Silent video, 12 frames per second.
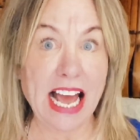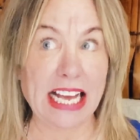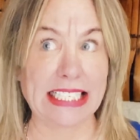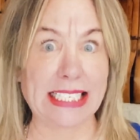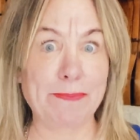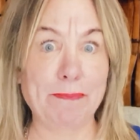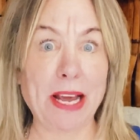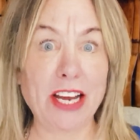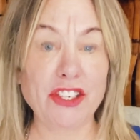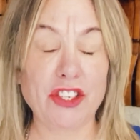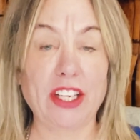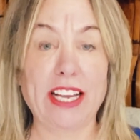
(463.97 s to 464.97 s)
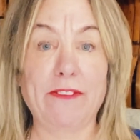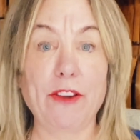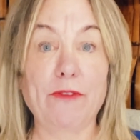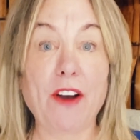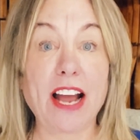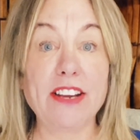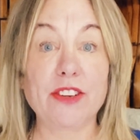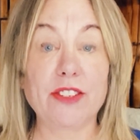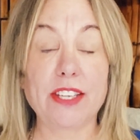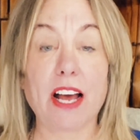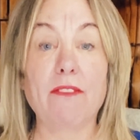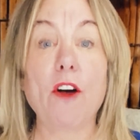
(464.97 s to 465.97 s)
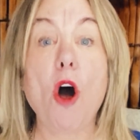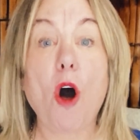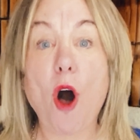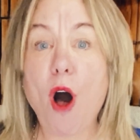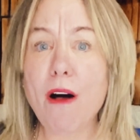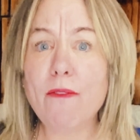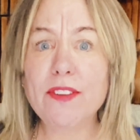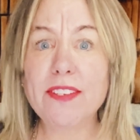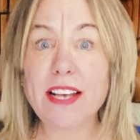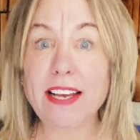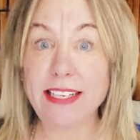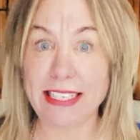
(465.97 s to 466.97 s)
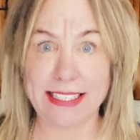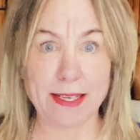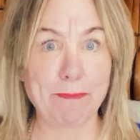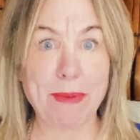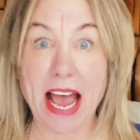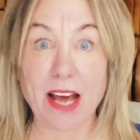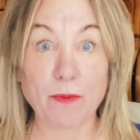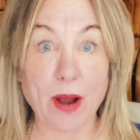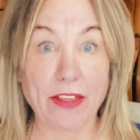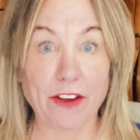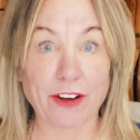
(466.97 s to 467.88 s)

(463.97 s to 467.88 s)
especially if you find yourself all of a sudden in some bad weather